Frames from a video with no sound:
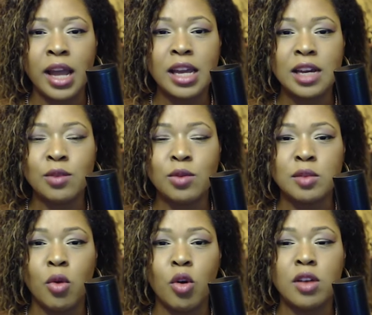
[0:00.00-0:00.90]
It was
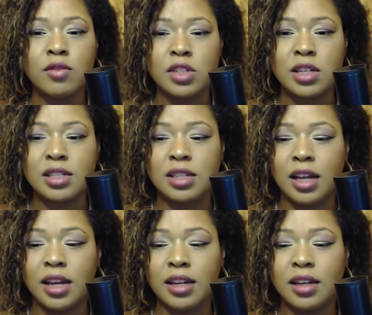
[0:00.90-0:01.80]
more of just
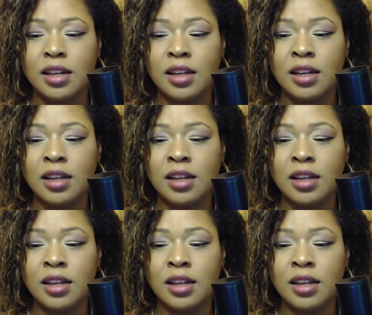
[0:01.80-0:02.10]
like